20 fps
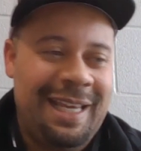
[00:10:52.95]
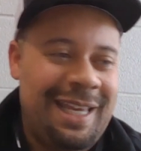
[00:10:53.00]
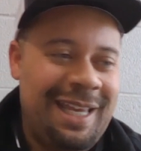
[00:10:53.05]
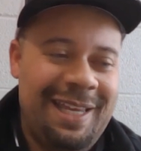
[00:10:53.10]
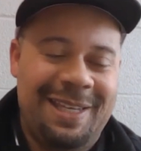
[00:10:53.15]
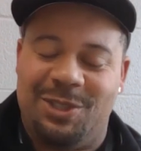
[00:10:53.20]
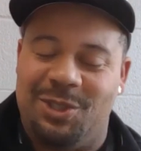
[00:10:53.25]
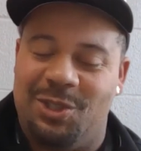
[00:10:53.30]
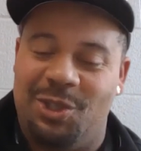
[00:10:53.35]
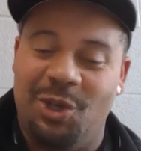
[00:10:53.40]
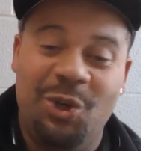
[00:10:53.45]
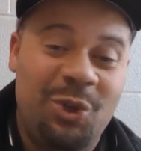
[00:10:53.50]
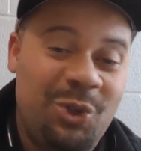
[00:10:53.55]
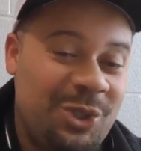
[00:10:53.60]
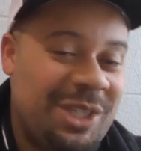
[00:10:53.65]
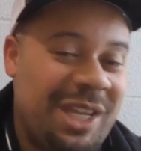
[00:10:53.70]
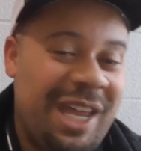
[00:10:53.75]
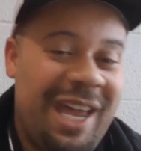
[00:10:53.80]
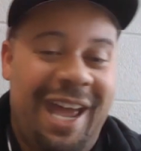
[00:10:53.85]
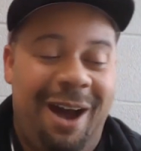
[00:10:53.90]
It's
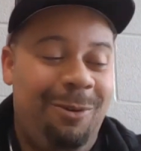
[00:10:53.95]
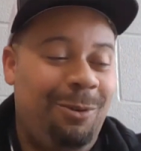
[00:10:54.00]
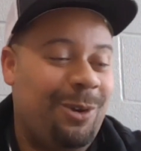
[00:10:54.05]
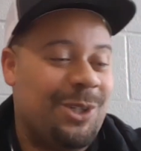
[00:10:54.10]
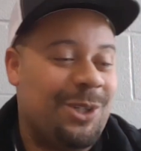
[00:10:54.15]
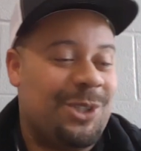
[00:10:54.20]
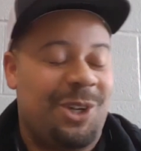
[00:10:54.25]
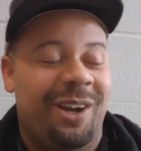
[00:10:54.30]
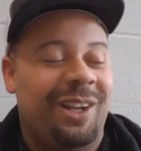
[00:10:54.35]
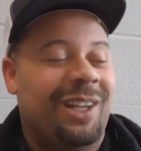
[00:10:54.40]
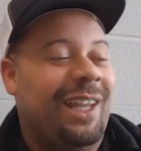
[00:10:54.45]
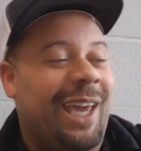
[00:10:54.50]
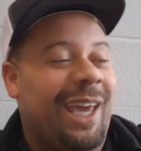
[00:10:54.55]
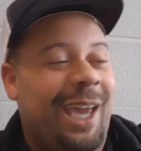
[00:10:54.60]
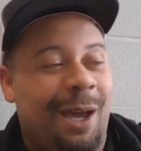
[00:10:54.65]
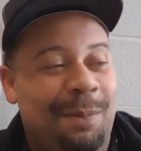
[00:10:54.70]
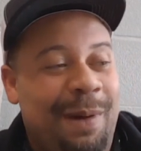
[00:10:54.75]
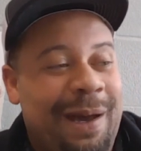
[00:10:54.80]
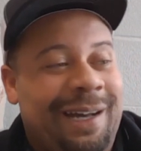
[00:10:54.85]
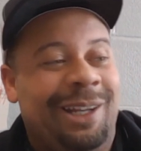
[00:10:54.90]
Tuesday. I want to start
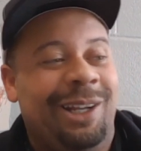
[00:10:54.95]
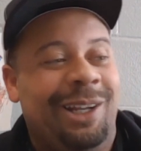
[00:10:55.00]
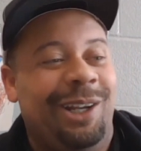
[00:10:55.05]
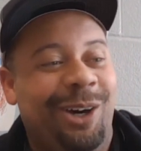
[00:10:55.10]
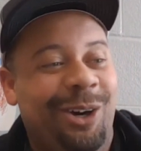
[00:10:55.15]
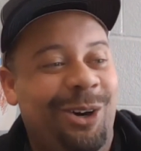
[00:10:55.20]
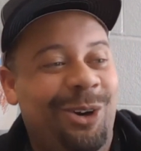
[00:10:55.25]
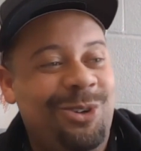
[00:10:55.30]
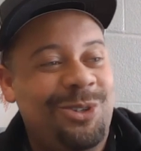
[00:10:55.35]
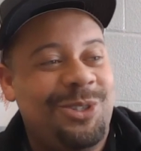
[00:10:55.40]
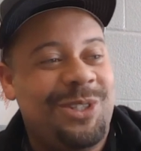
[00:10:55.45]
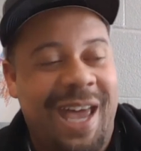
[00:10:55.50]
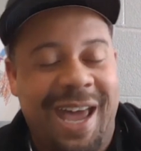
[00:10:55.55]
laying my clothes